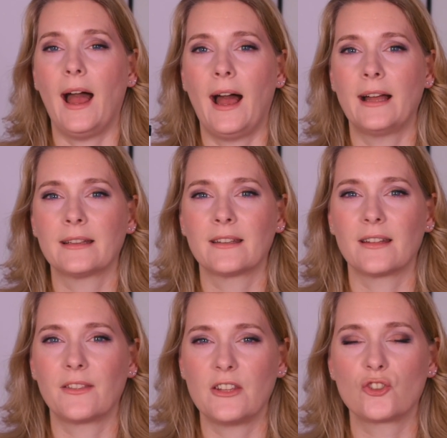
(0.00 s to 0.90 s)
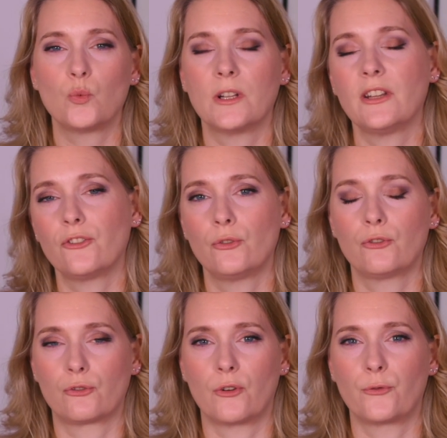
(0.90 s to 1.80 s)
And this one is too
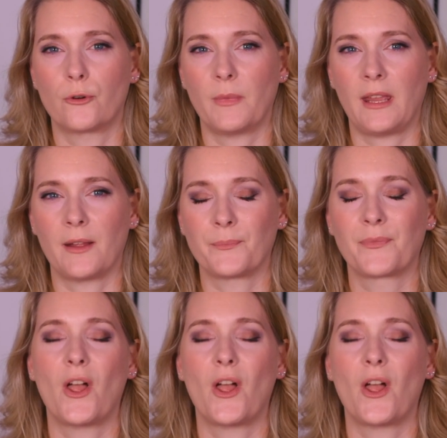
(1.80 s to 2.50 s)
strong for me.